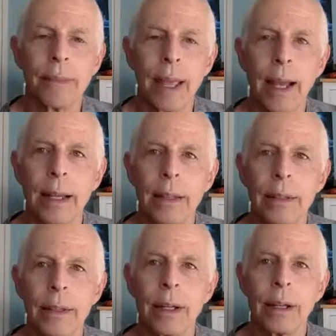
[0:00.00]

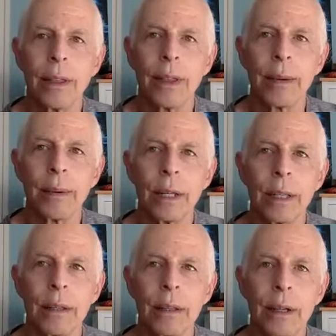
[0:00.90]
and they
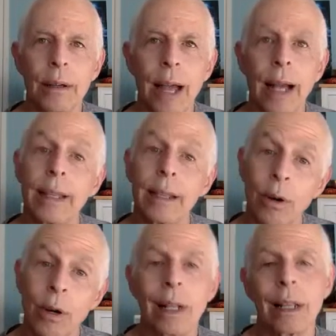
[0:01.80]
will act
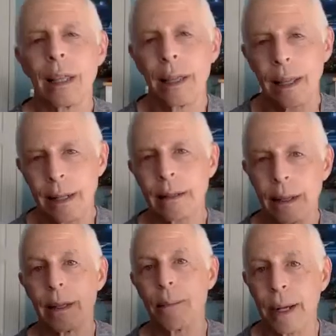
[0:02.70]
accordingly, and then
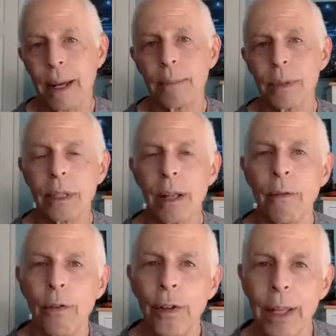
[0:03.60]
it becomes a
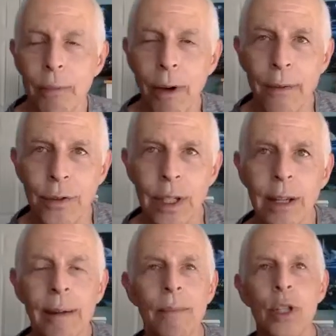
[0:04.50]
self-fulfilling prophecy,
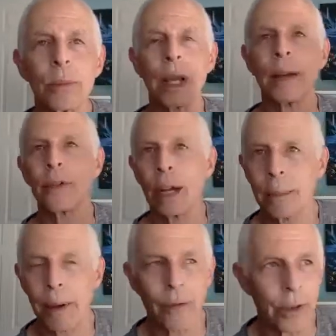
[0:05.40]
something I've talked
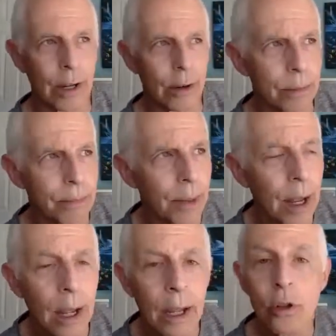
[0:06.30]
about for years.
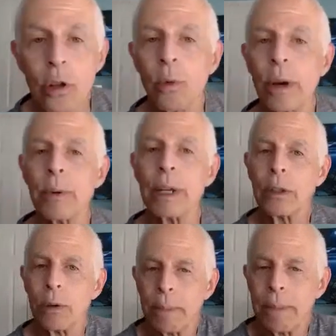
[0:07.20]
So what do we
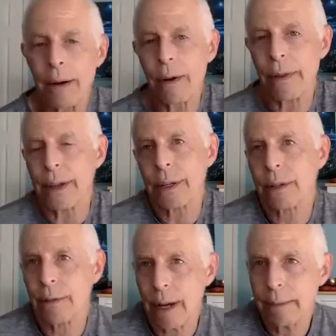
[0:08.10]
do about all
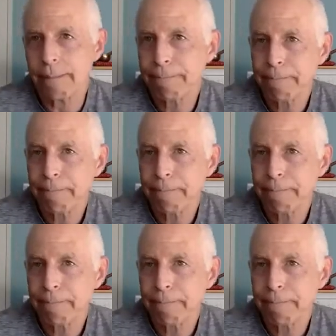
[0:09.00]
this, right?